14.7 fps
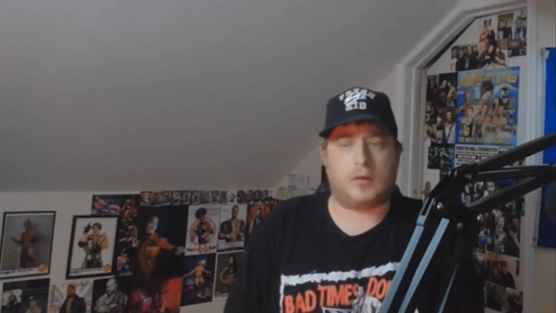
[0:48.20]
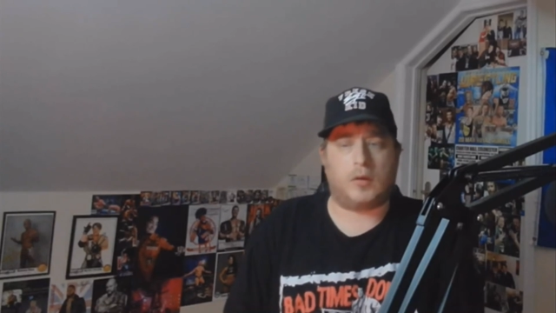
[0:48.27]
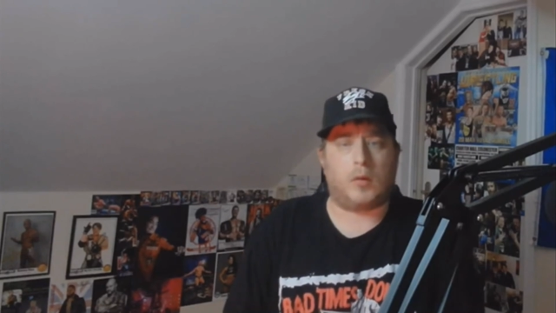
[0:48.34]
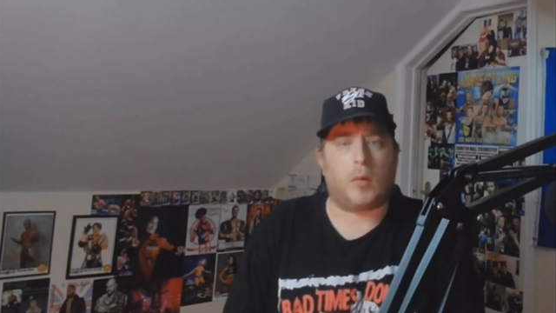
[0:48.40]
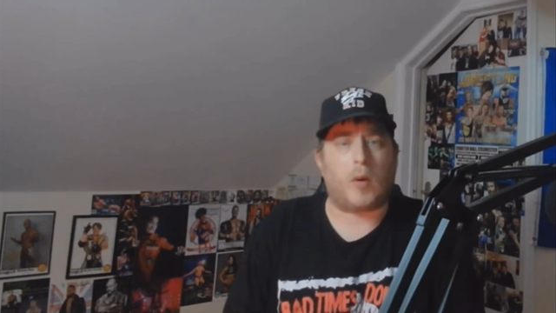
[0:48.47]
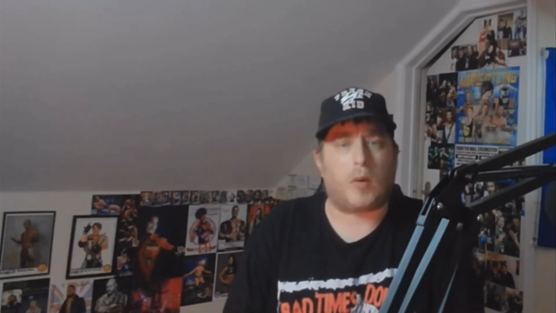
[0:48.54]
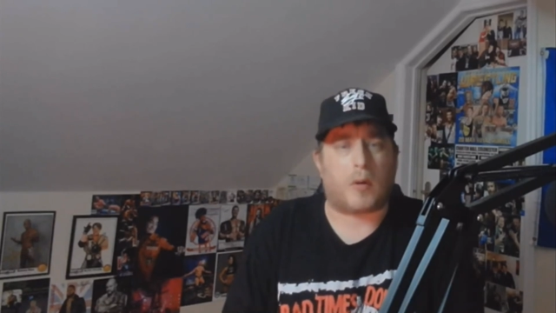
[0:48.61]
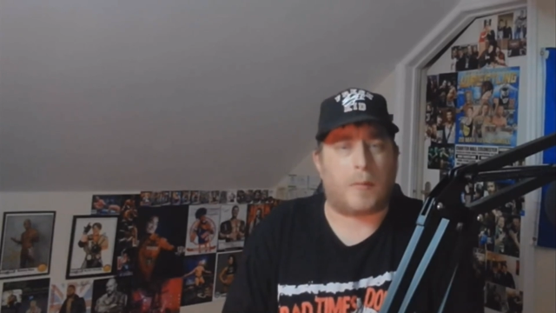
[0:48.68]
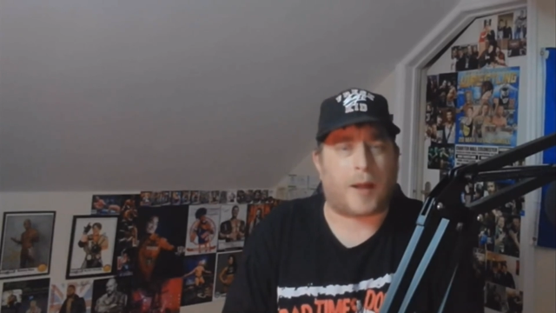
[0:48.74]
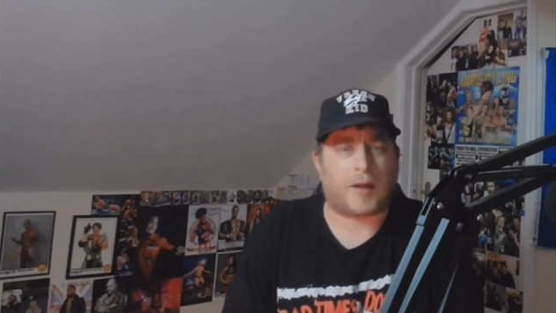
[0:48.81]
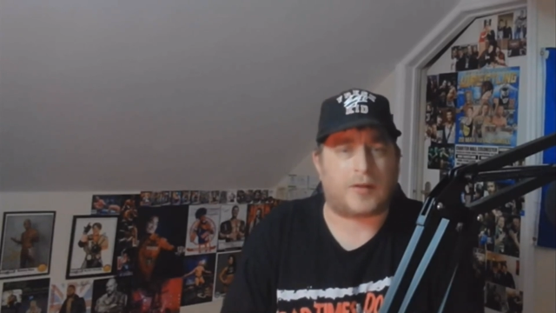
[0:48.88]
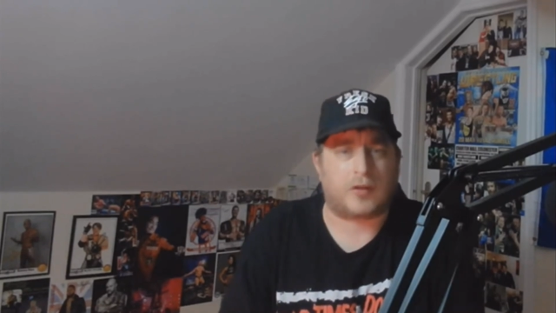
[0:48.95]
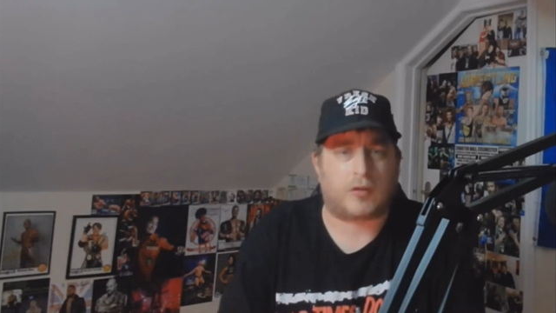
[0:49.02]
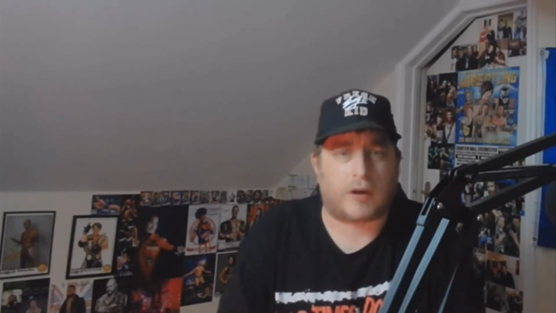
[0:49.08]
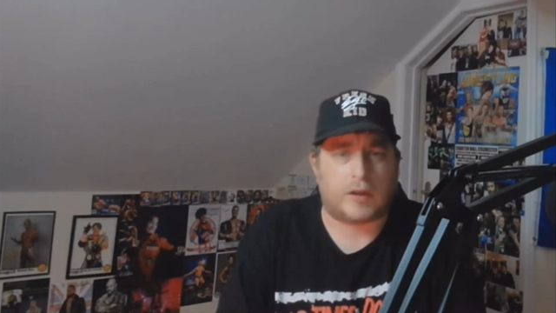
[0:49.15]
Welcome back
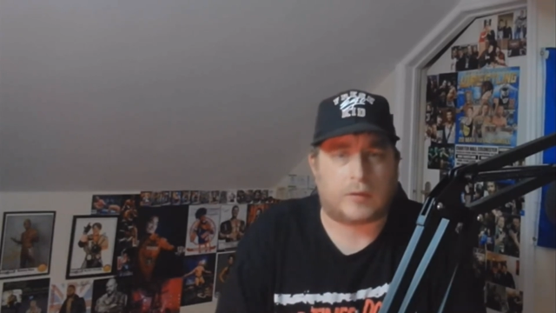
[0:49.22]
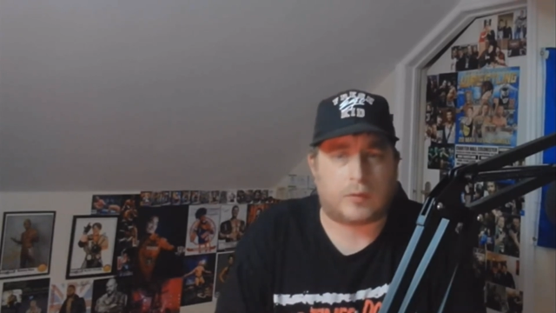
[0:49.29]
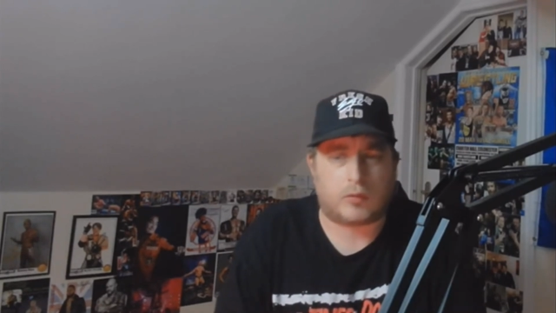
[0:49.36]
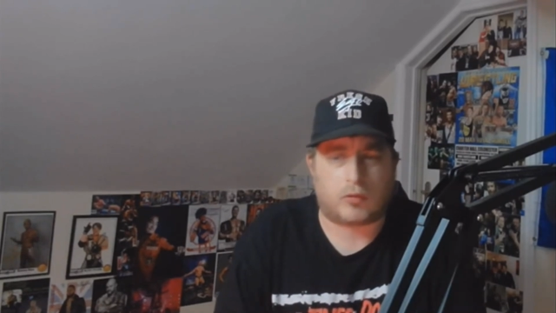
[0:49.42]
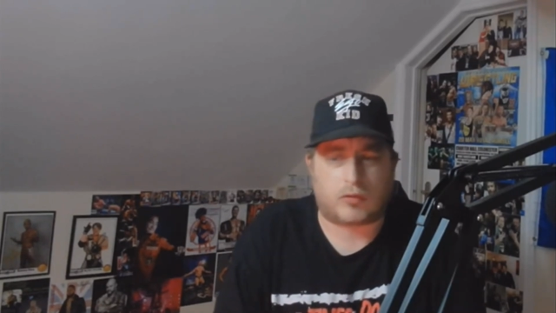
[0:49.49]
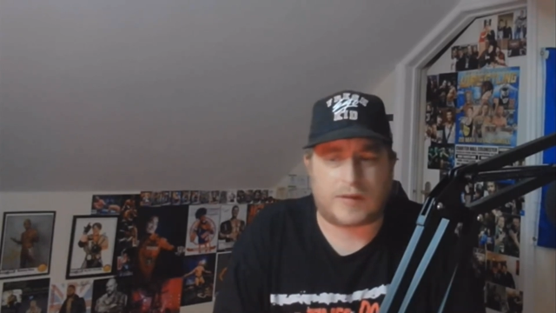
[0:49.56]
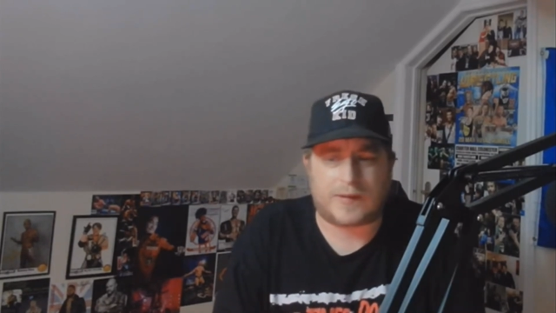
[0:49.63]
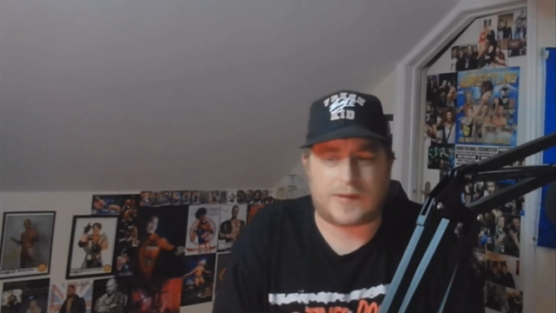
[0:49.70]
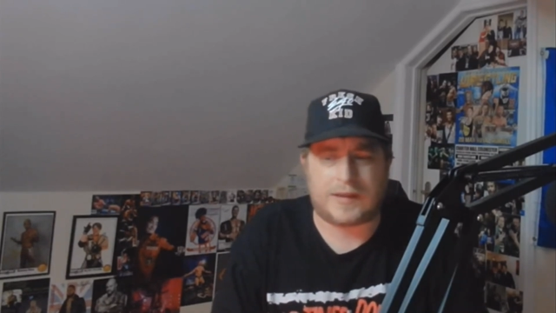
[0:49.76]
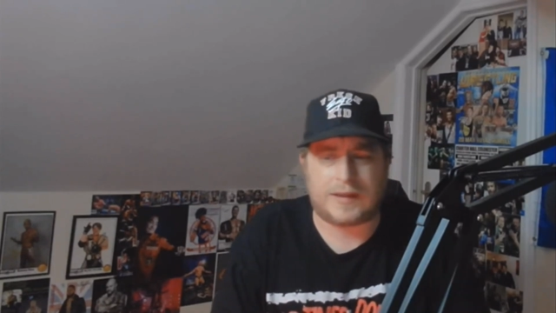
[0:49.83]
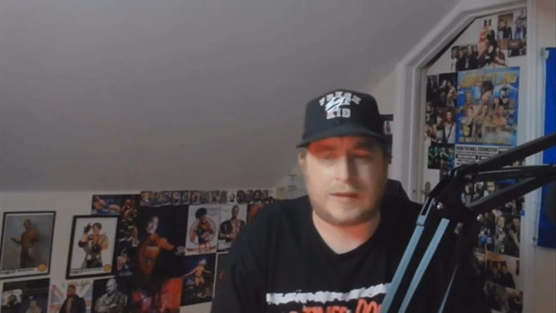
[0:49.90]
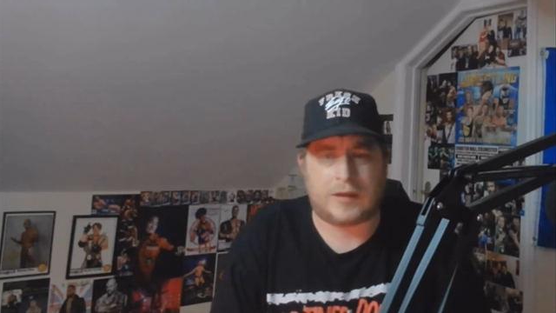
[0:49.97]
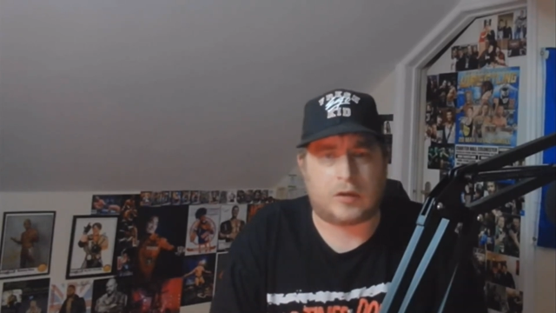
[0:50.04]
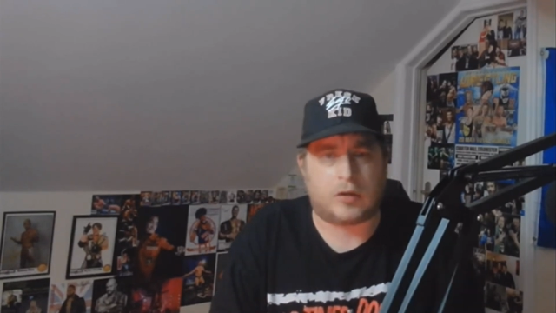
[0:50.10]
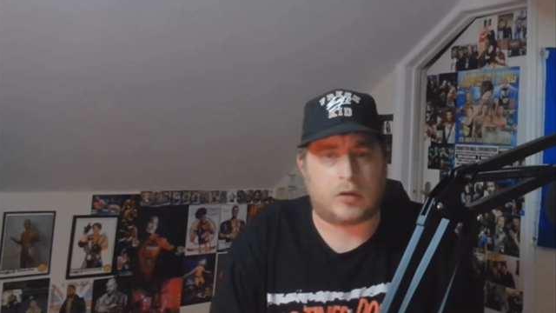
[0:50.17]
to Grey Talks
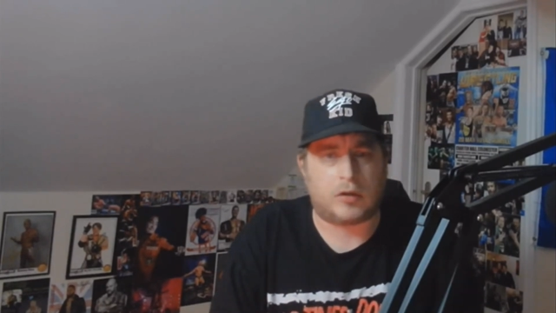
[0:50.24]
Wrestling.